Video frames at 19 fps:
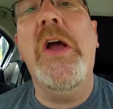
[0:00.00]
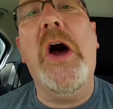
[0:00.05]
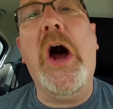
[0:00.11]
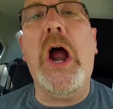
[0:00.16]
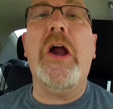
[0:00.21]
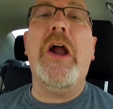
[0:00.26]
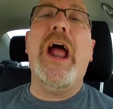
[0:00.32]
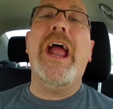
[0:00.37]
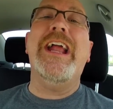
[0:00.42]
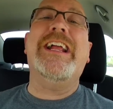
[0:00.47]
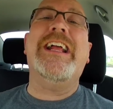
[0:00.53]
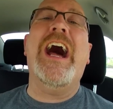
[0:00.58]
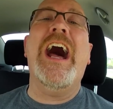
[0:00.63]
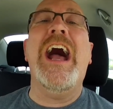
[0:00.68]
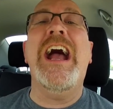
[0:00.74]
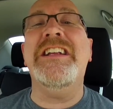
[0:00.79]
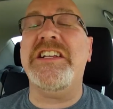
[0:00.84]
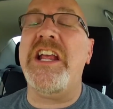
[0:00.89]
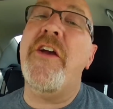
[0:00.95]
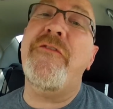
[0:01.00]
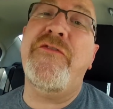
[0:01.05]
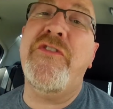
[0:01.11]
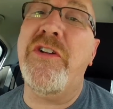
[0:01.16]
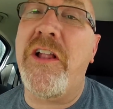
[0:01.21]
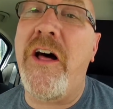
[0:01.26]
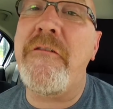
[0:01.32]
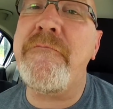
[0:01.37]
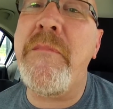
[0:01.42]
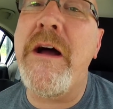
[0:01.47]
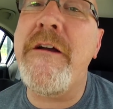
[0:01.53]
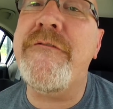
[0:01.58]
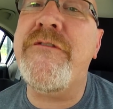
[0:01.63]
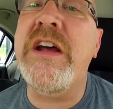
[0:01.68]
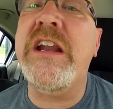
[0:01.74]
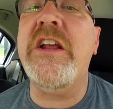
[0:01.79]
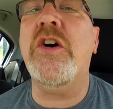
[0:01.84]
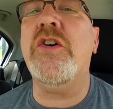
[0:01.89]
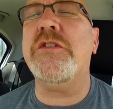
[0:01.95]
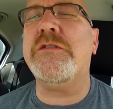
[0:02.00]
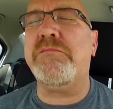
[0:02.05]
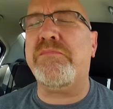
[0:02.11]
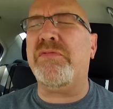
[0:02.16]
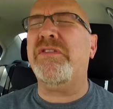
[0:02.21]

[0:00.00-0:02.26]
All right, guys, if you love my videos,